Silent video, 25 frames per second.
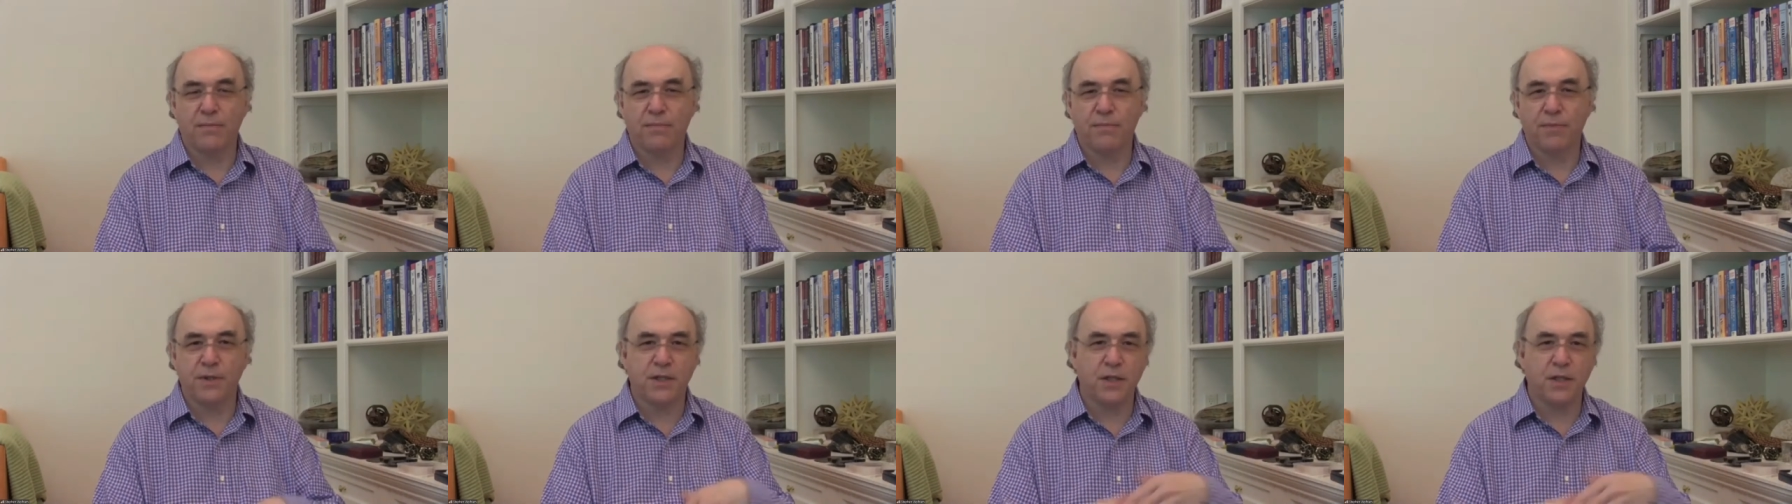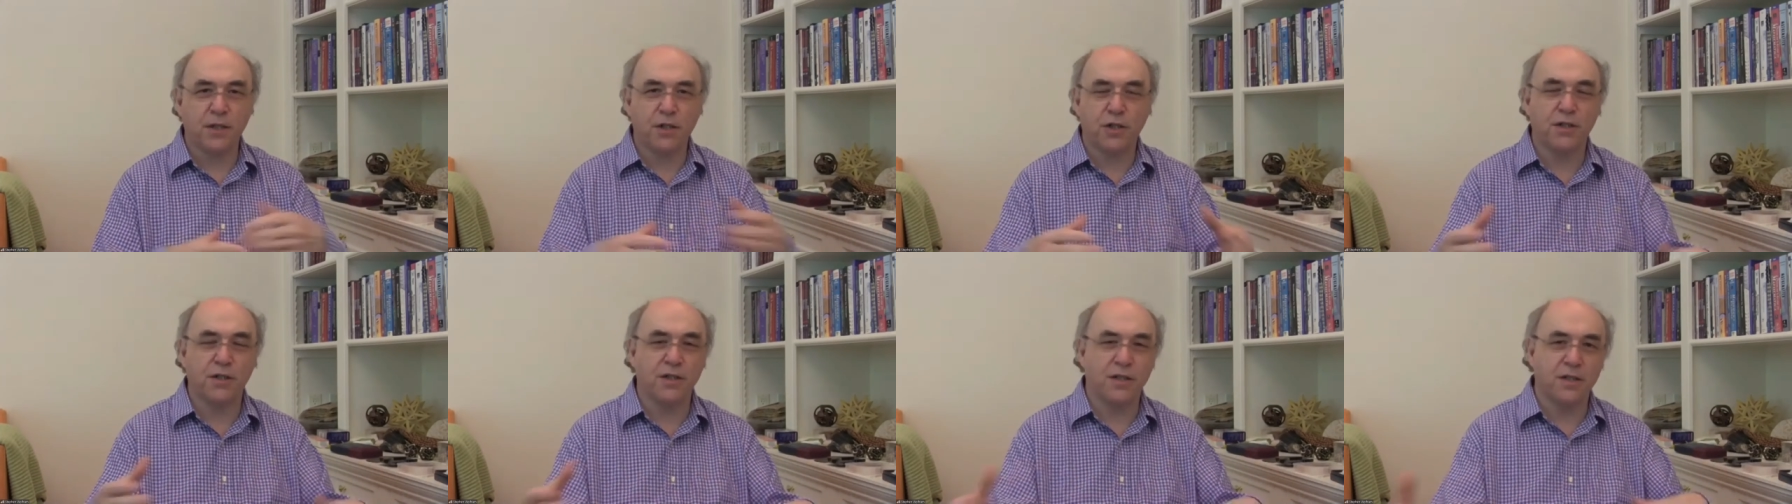
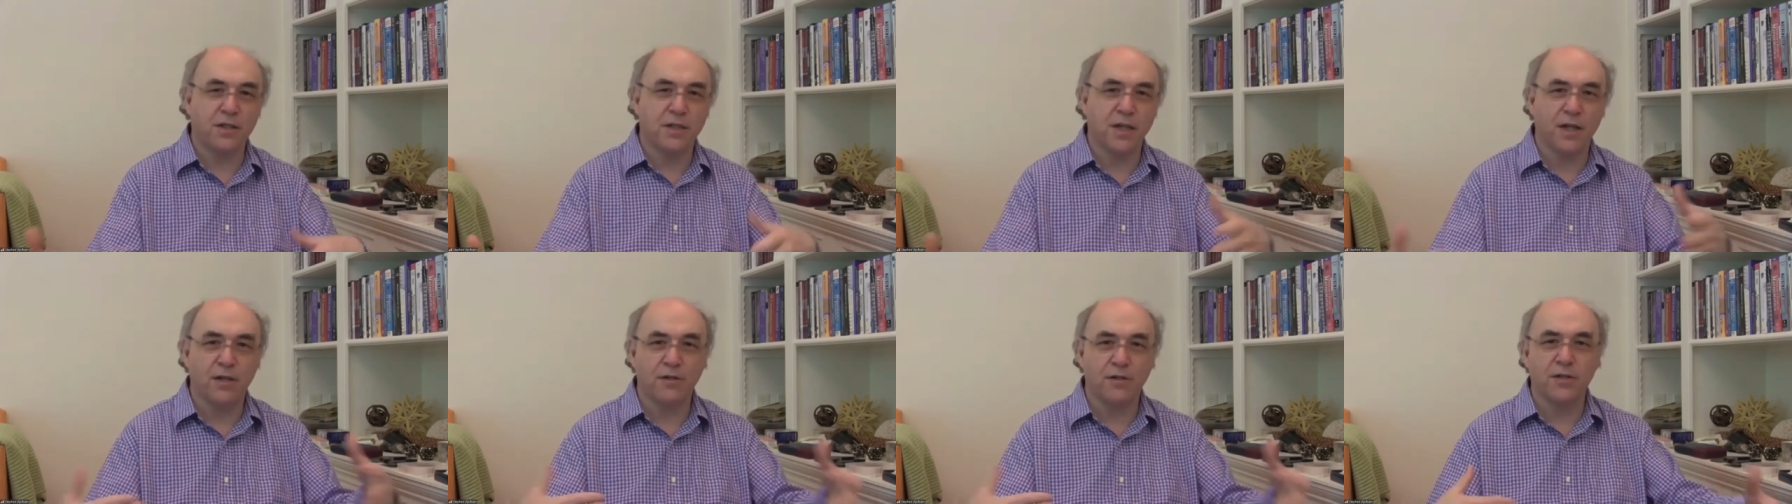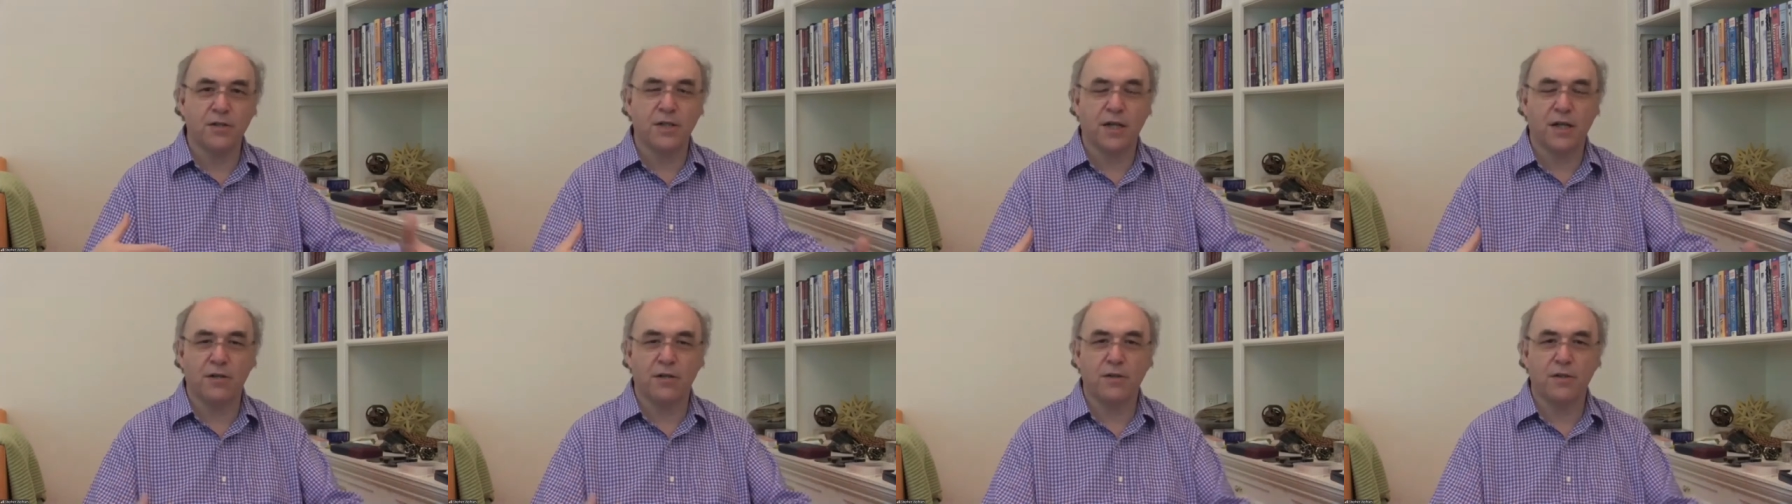position, et cetera,
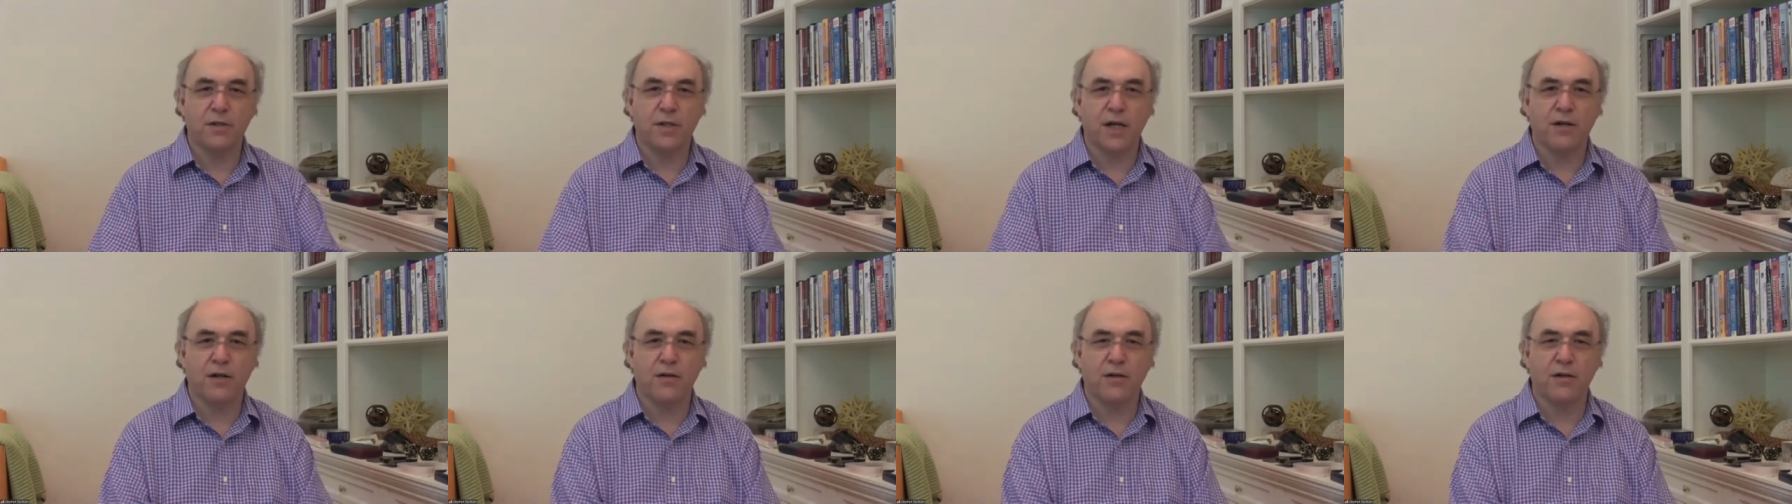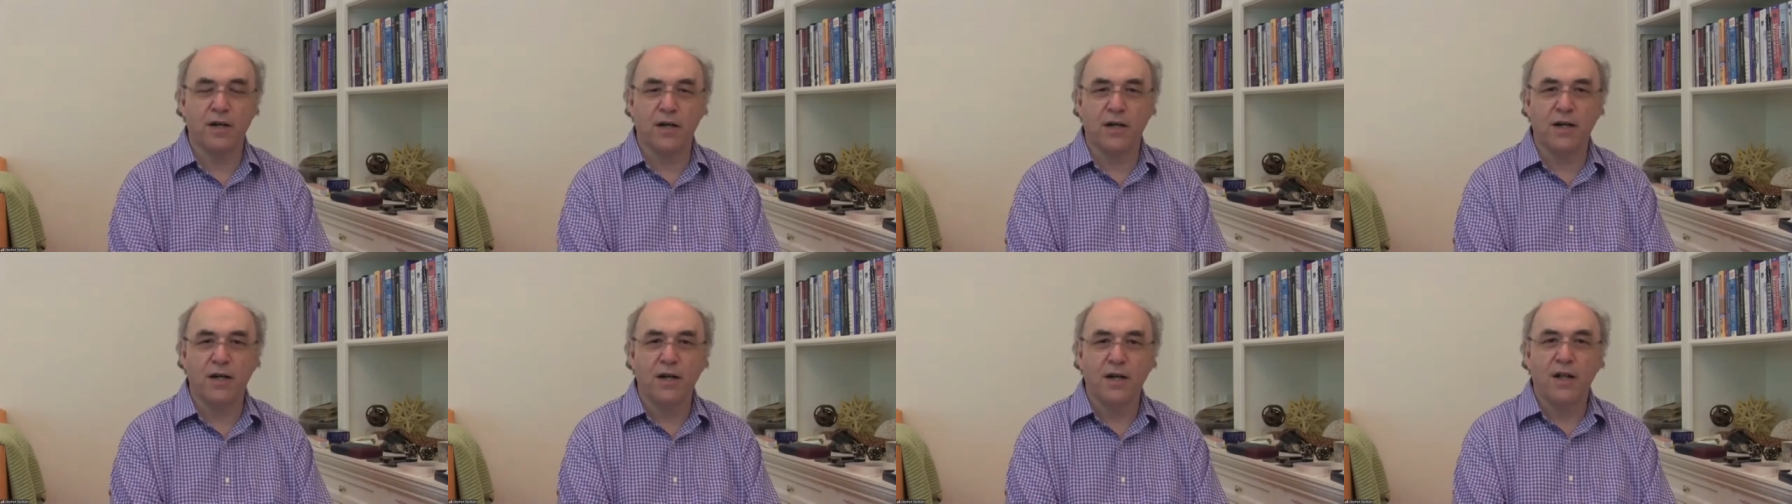et cetera, et
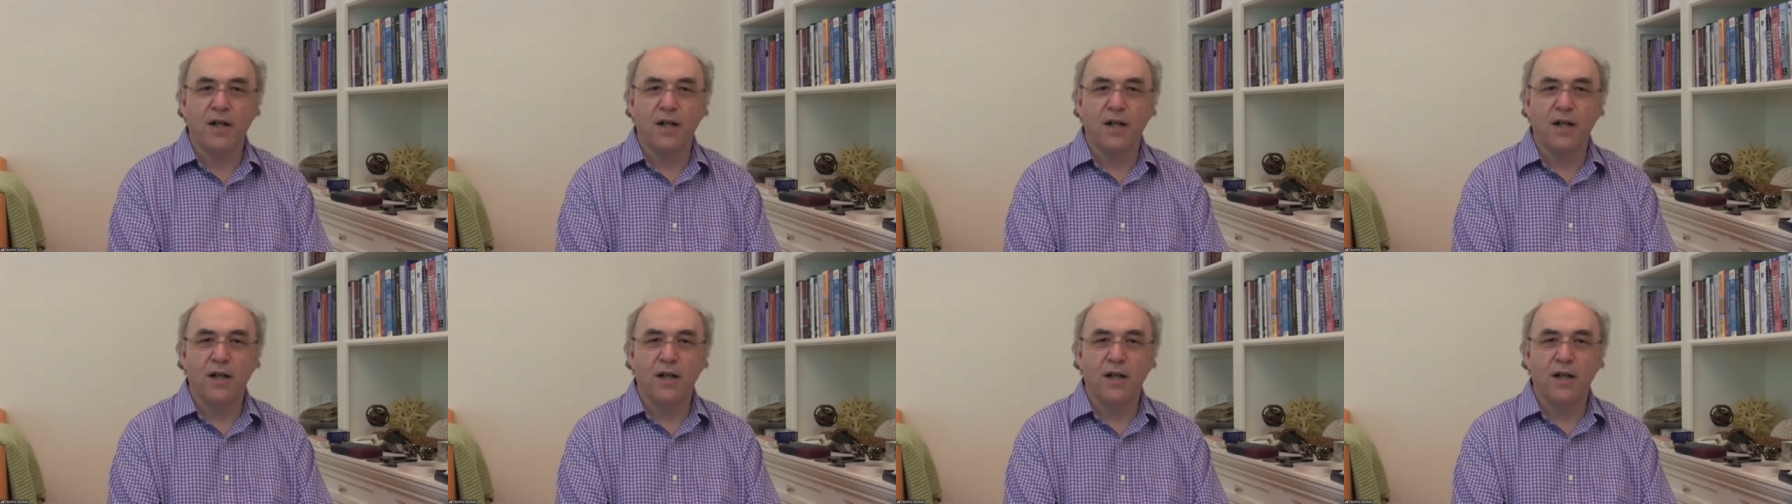cetera.